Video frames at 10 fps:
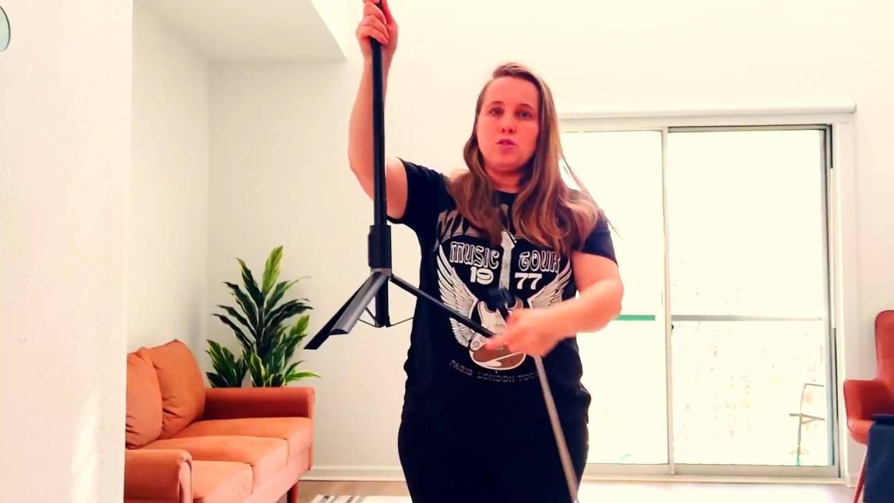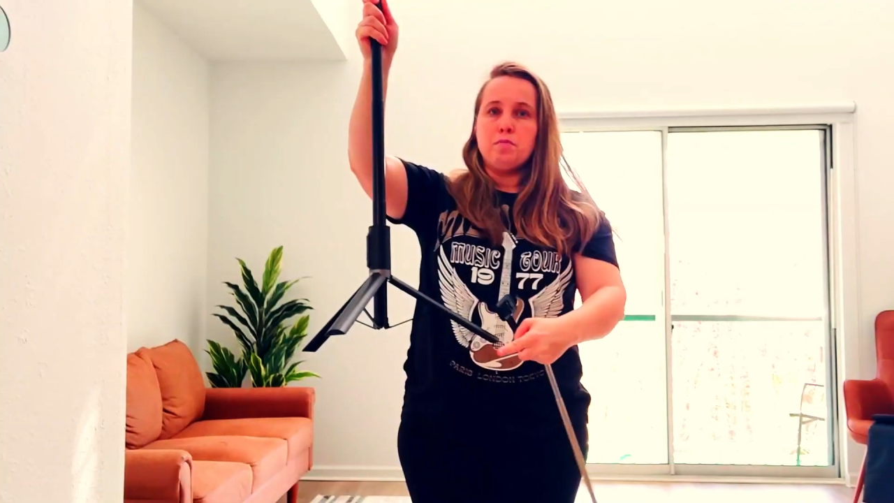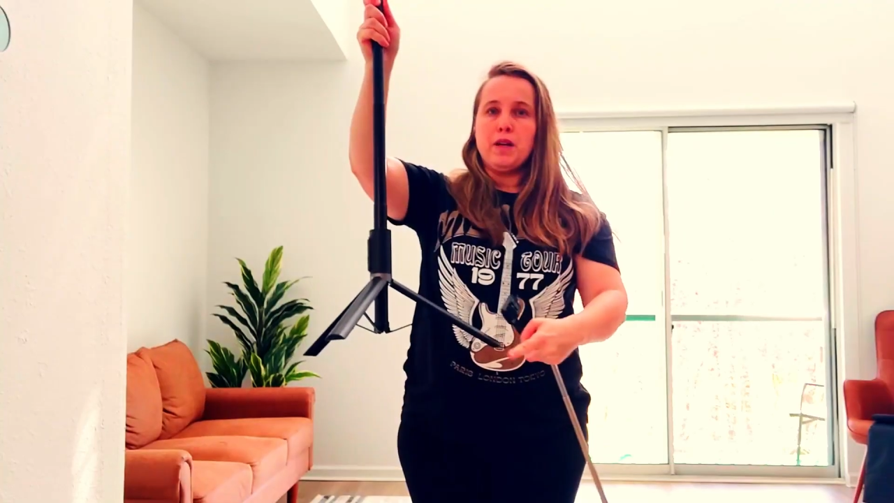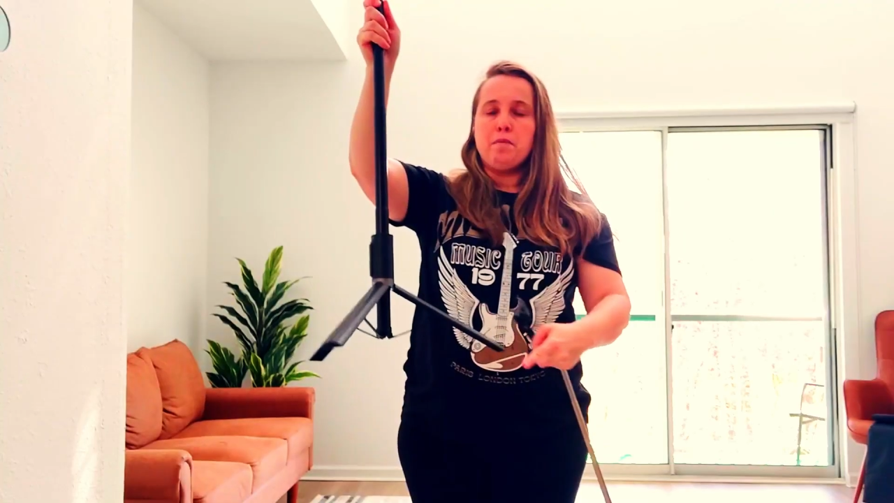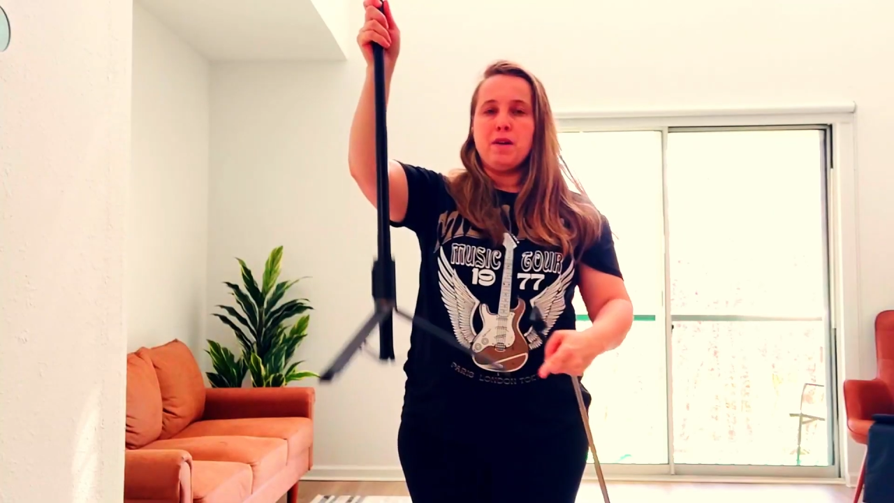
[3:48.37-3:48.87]
those
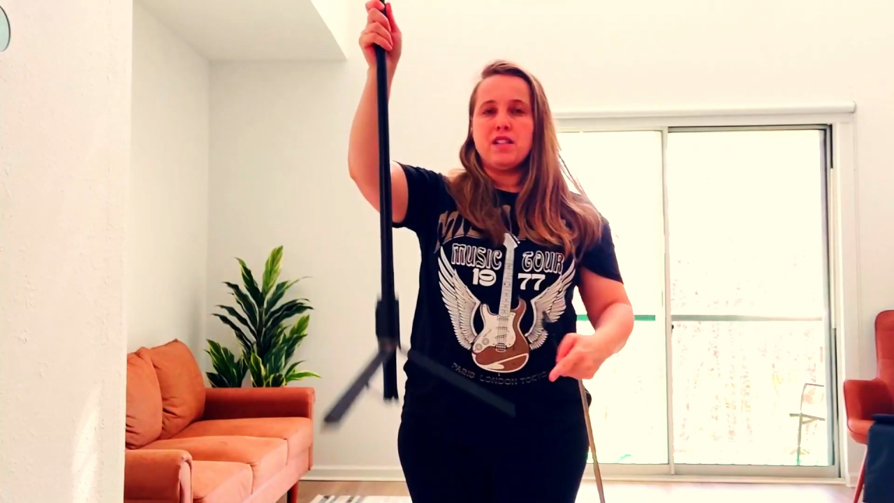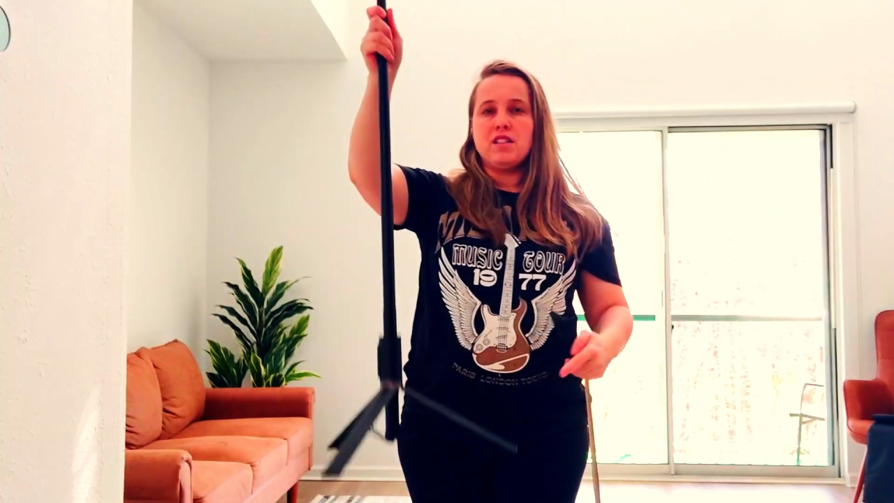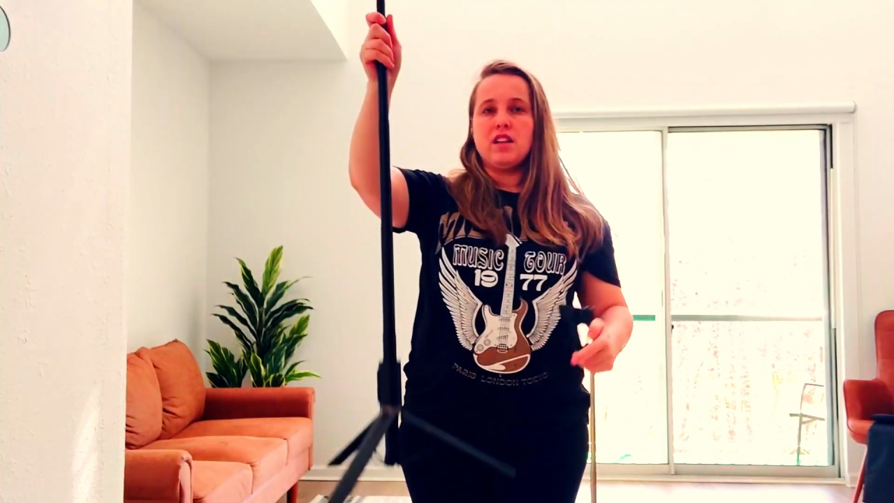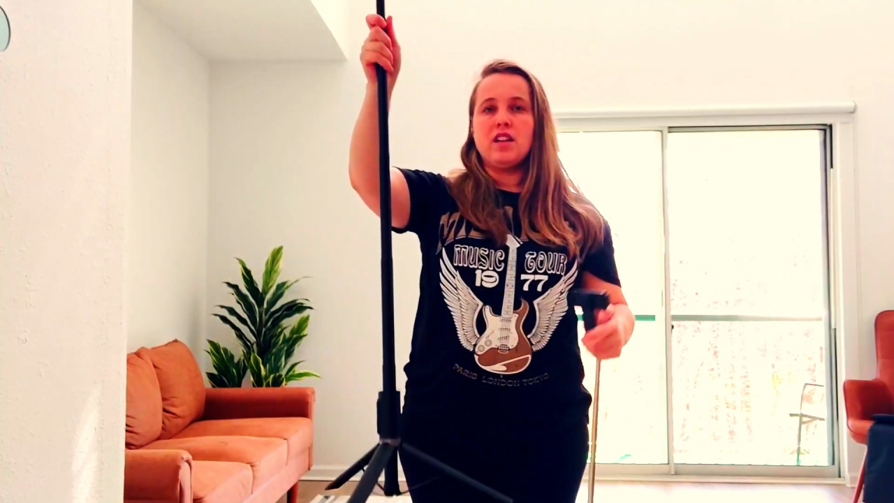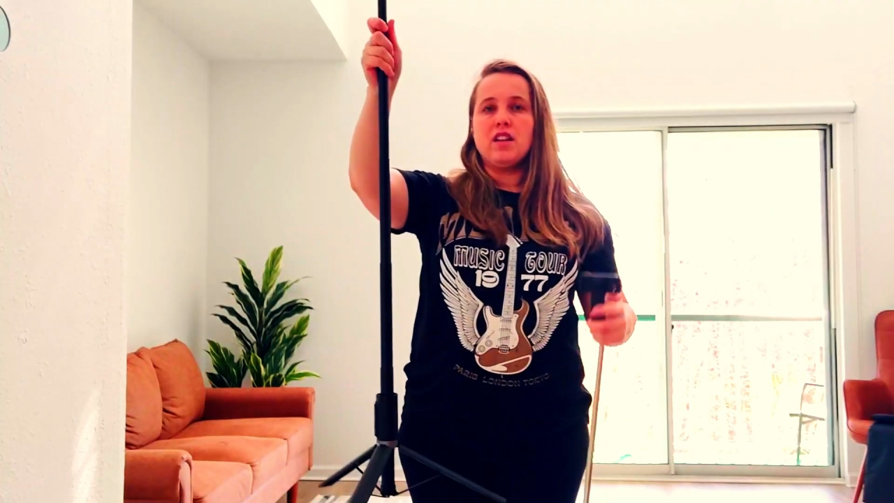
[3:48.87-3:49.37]
big
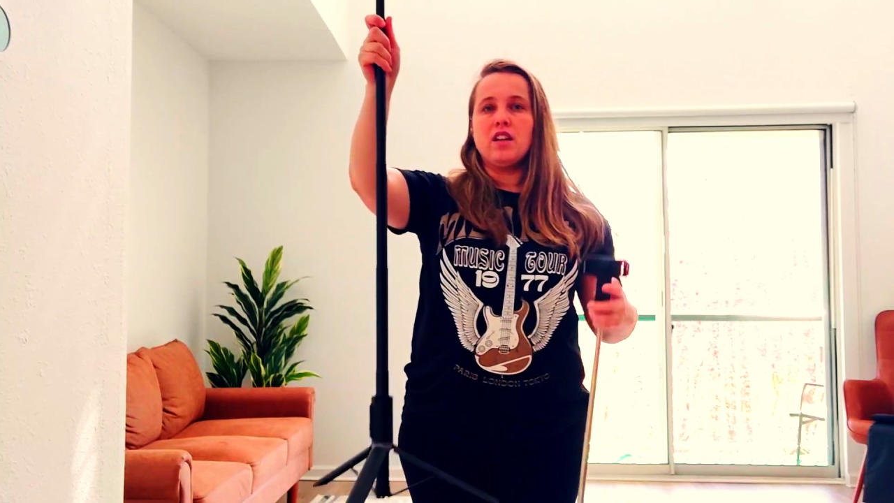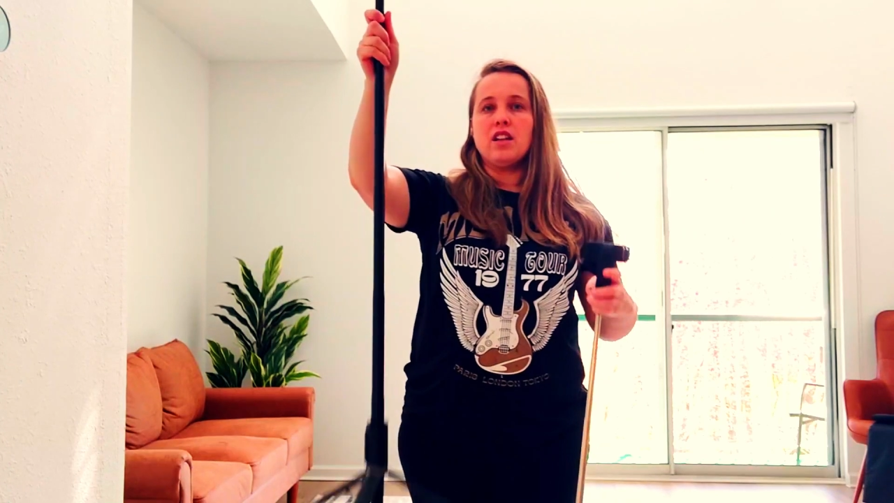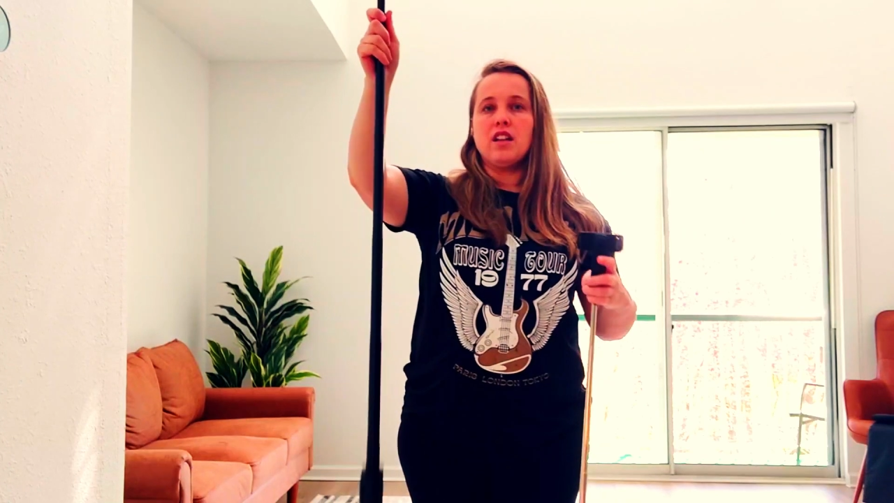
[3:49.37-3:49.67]
pesky